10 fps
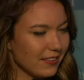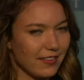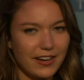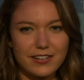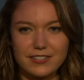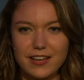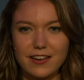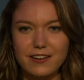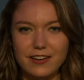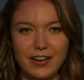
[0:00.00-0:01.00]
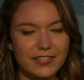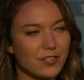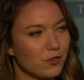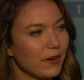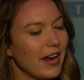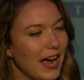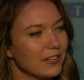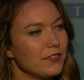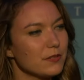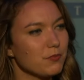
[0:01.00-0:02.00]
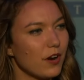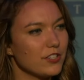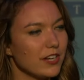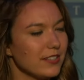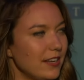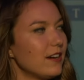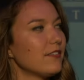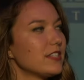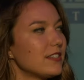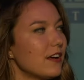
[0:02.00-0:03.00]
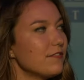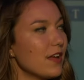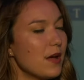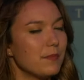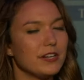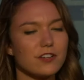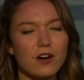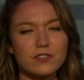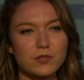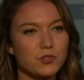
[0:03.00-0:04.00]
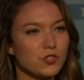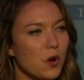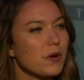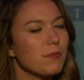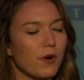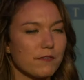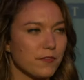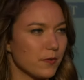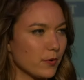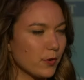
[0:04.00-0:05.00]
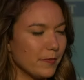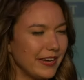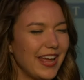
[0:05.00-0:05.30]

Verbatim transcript: Like I said, it's a great activism project in and of itself, but it's also so important for recruitment.